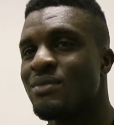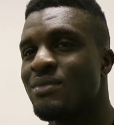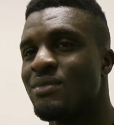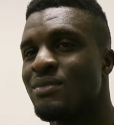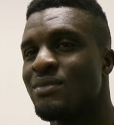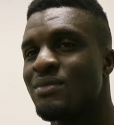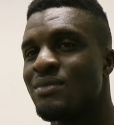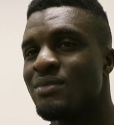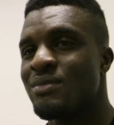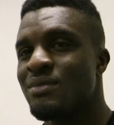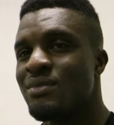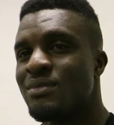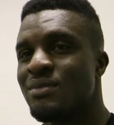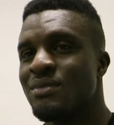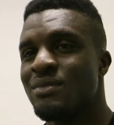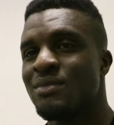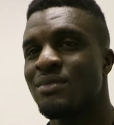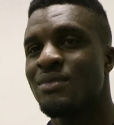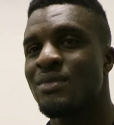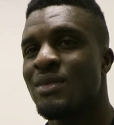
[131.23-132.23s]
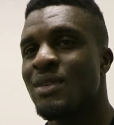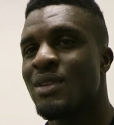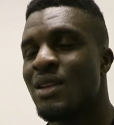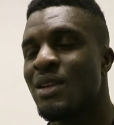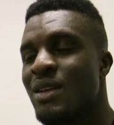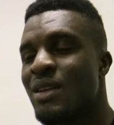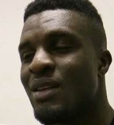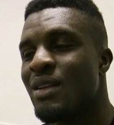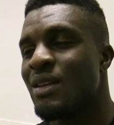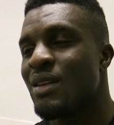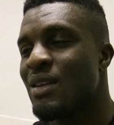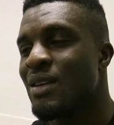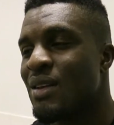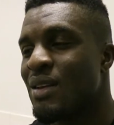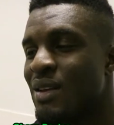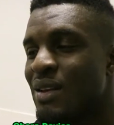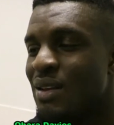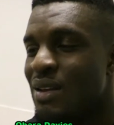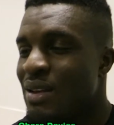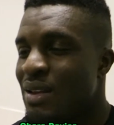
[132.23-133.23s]
just like come off social media just
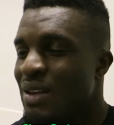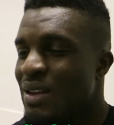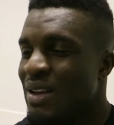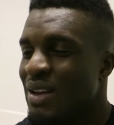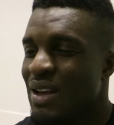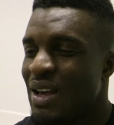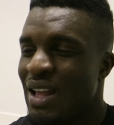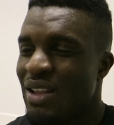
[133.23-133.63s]
because of the shit.